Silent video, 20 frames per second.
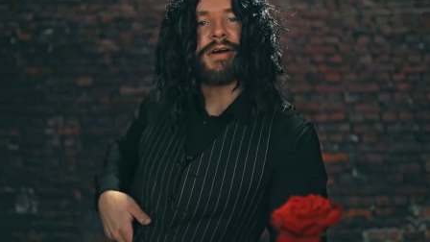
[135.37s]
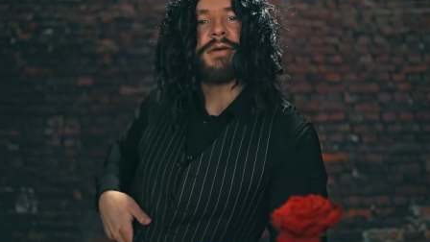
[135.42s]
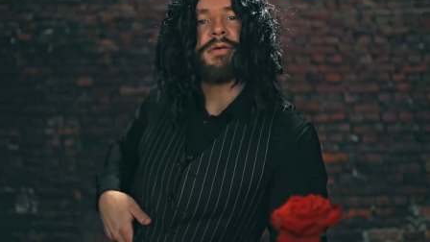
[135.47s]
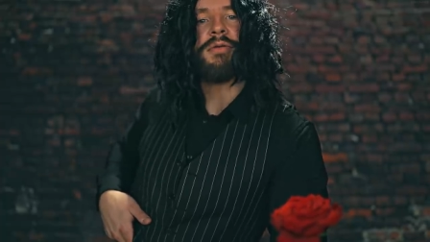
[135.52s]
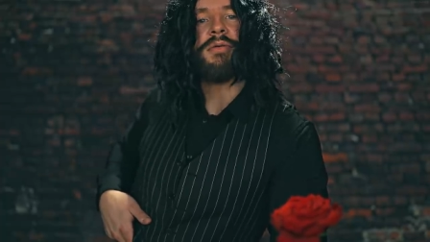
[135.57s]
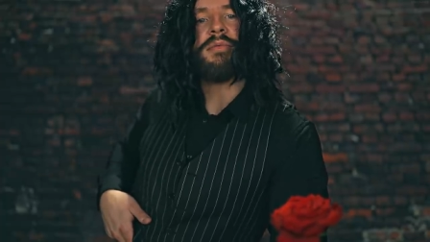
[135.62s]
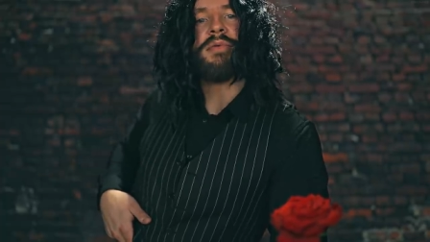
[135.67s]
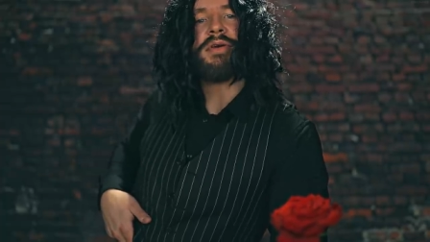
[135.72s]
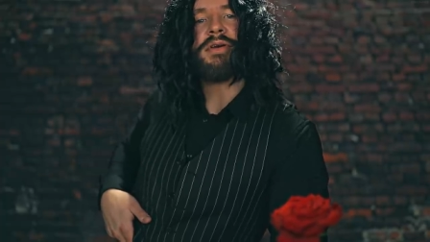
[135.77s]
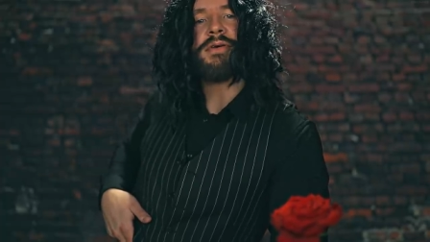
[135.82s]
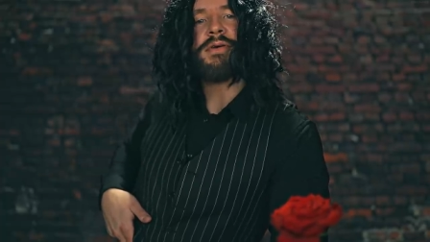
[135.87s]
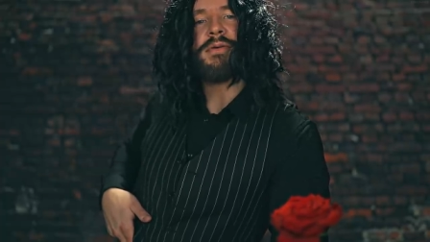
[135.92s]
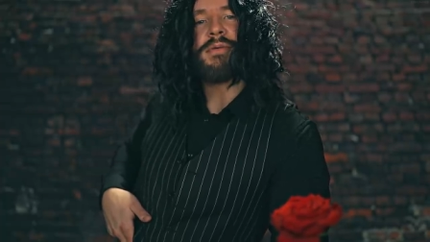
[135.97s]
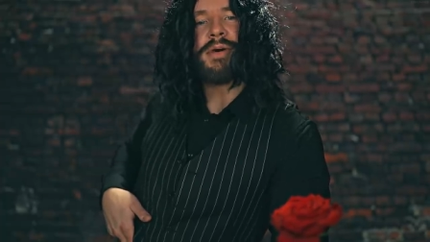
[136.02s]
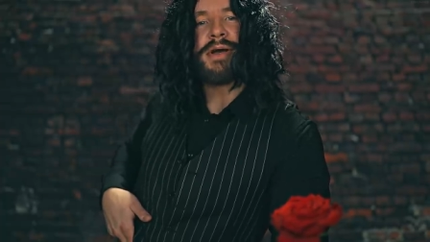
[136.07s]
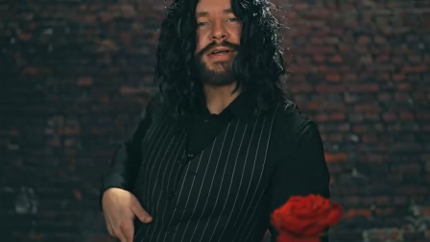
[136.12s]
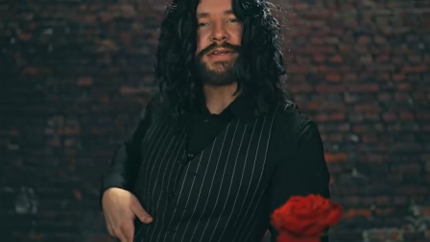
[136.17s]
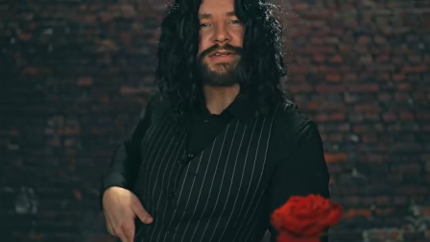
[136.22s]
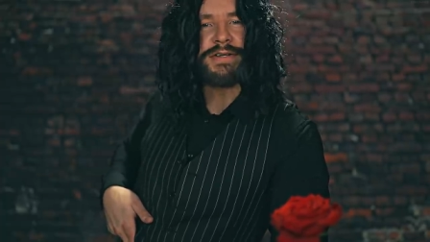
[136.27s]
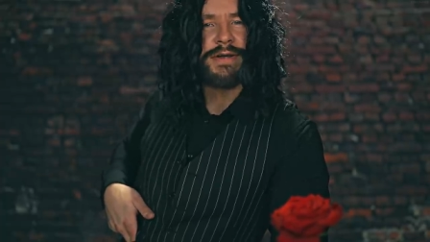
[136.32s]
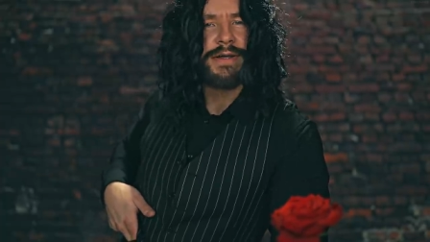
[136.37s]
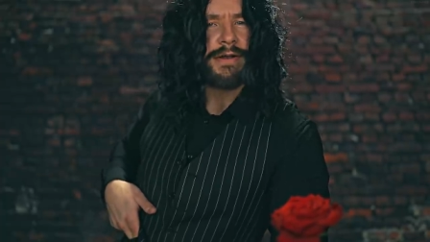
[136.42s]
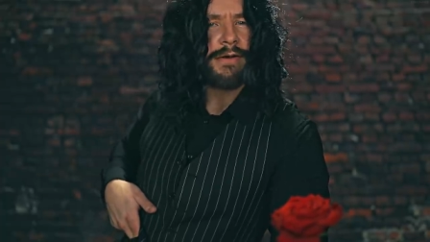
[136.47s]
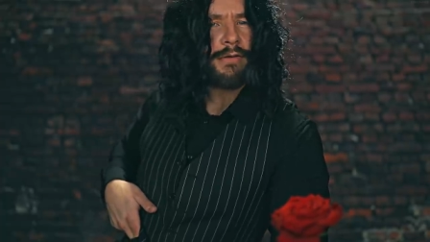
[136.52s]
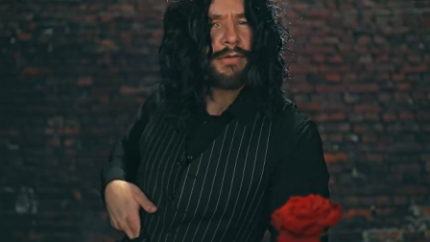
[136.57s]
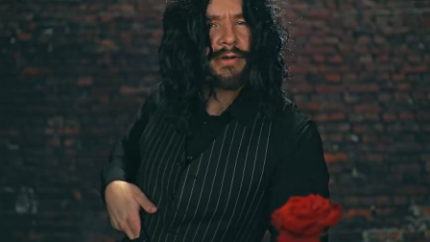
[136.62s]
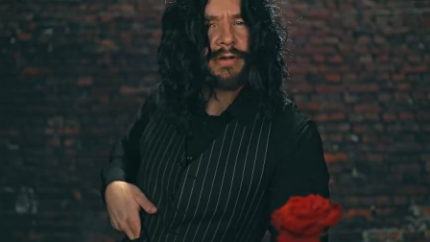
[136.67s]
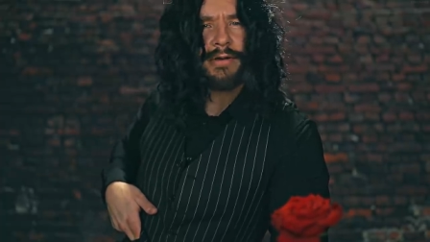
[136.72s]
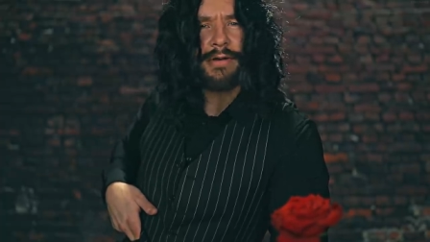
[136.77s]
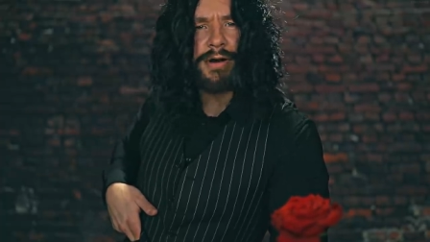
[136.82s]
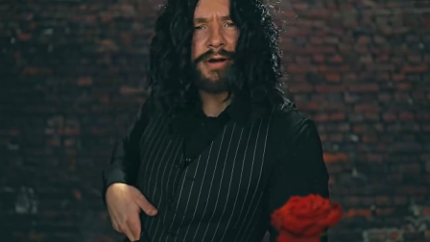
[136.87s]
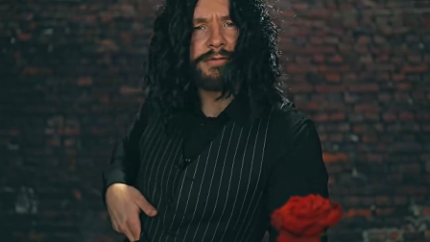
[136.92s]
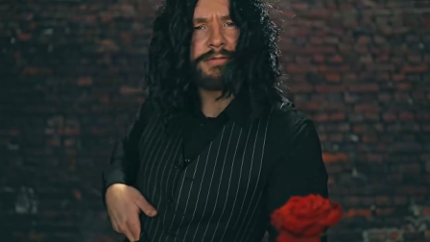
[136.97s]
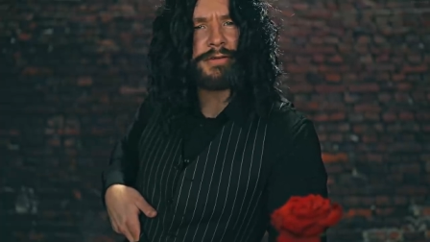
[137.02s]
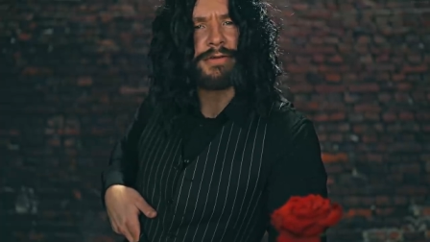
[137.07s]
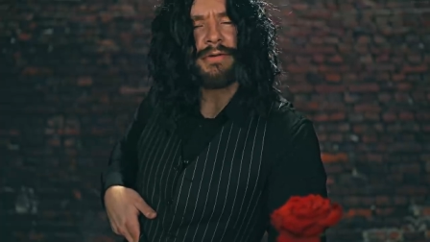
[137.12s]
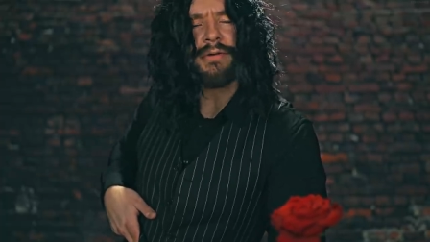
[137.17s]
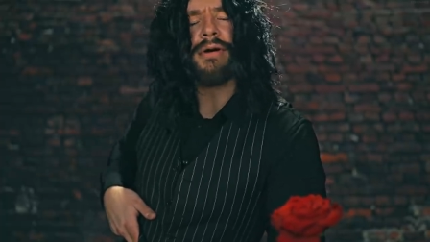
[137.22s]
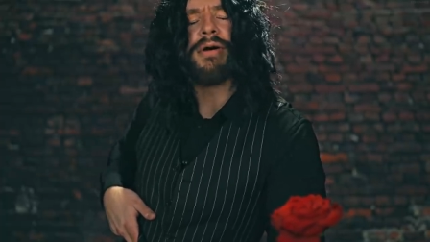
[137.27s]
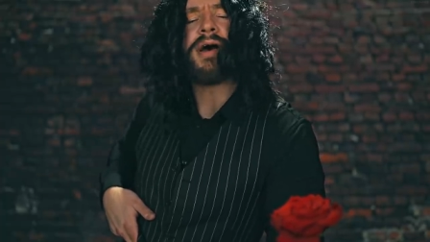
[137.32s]
I will be your waiter and looking
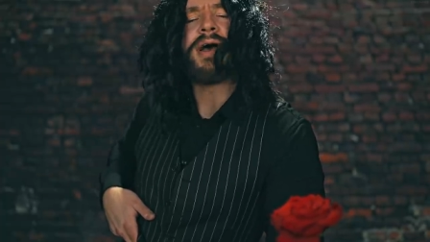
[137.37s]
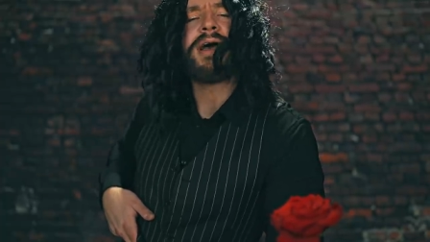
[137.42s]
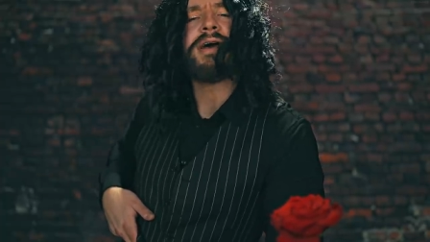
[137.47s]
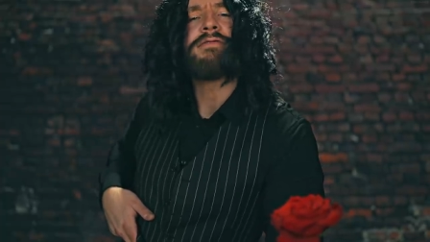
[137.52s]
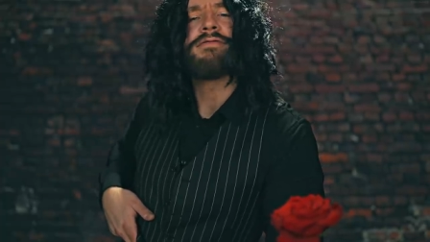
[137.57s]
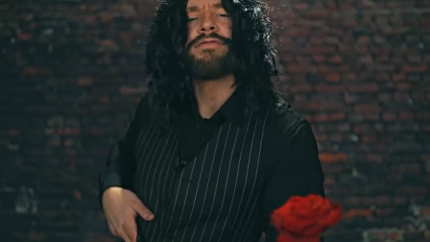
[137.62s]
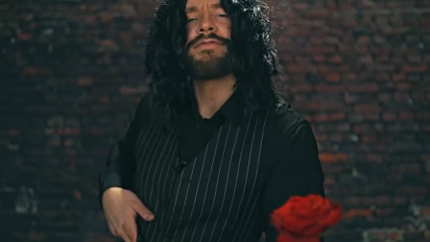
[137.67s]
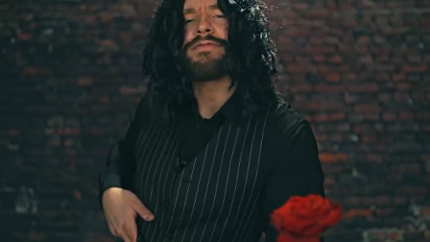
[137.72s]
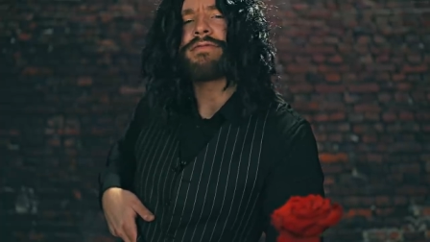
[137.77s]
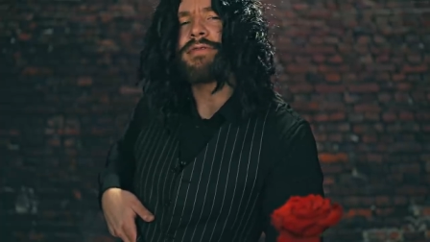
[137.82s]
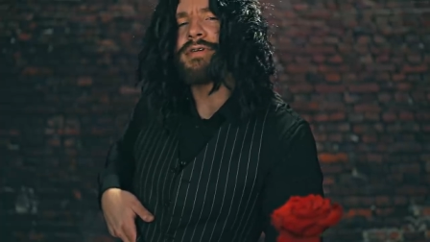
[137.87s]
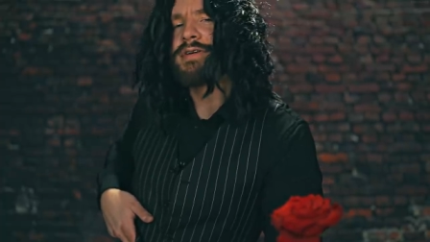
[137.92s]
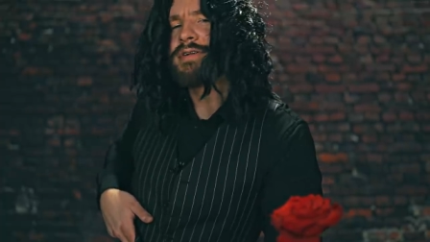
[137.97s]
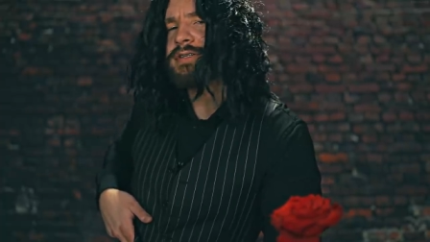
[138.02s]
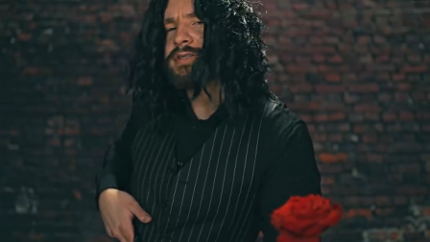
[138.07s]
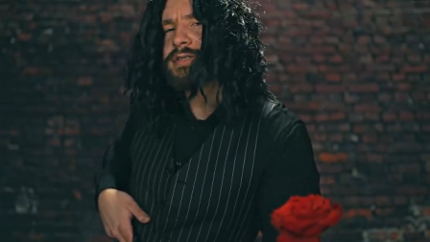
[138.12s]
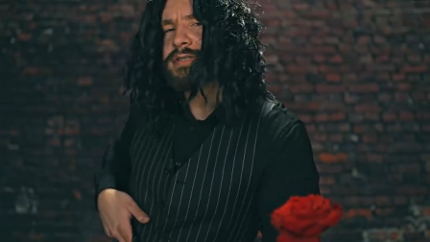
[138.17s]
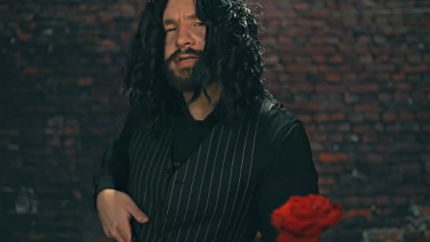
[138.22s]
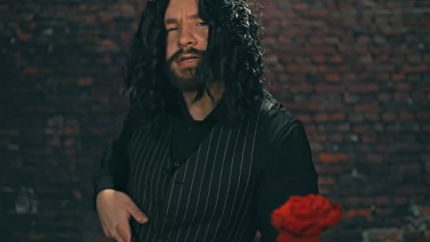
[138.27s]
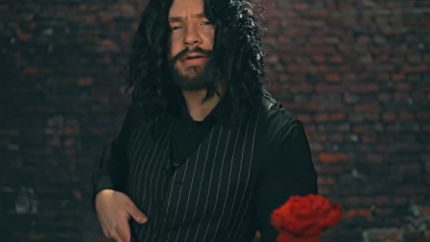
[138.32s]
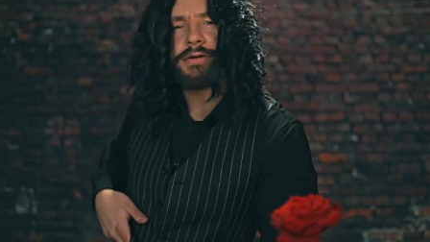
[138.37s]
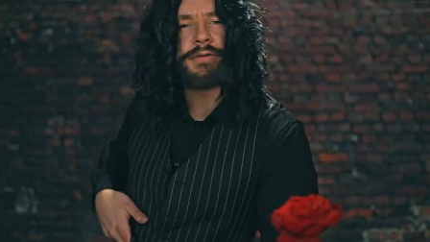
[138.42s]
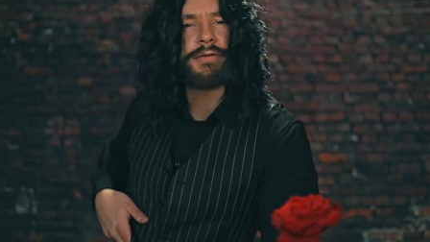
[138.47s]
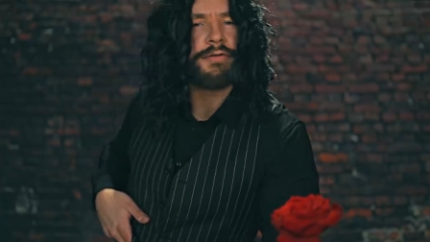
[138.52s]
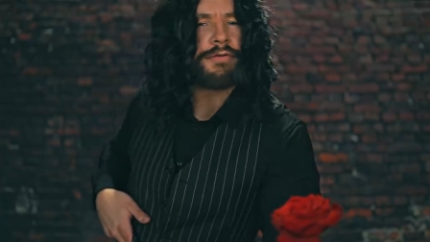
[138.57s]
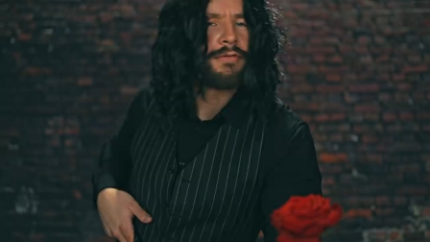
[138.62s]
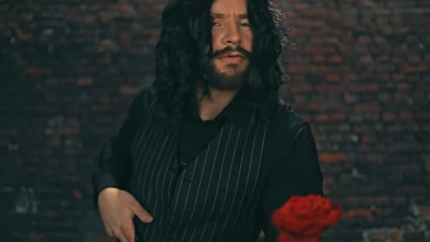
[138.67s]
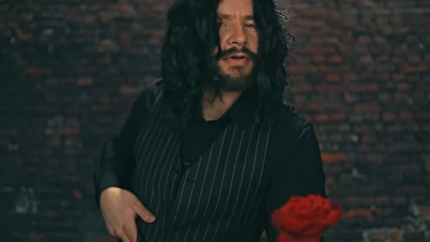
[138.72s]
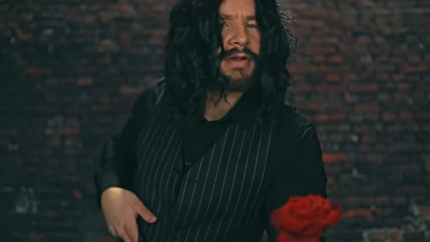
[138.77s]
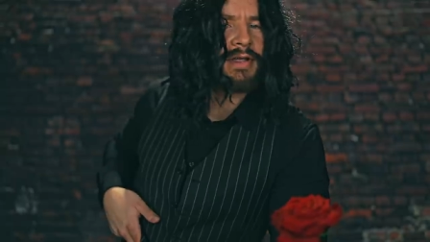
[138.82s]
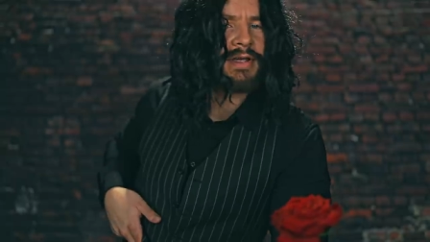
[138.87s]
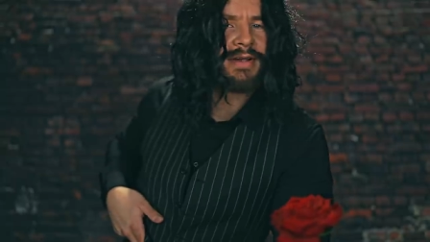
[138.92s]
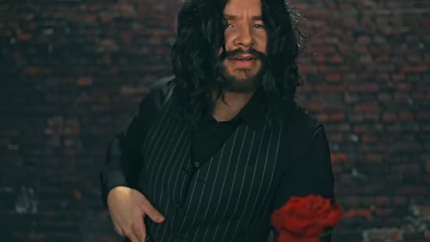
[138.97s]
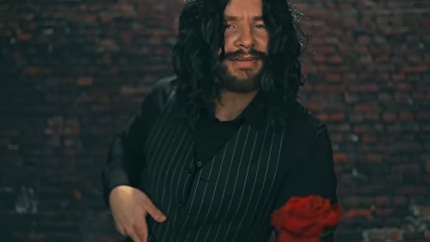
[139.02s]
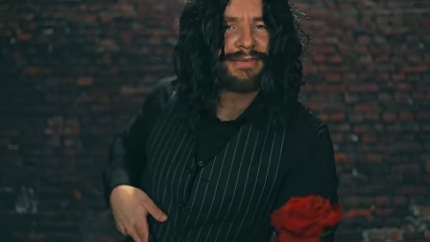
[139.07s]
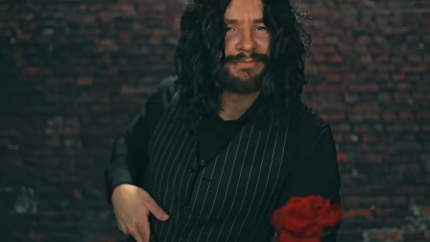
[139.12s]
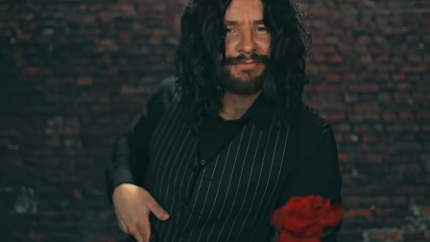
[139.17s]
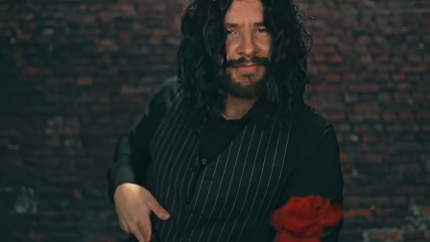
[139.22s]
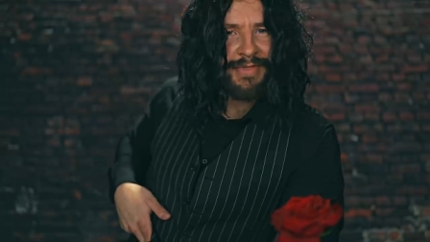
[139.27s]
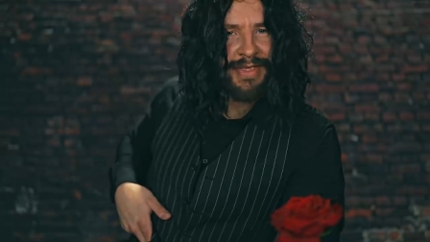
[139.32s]
after your every single need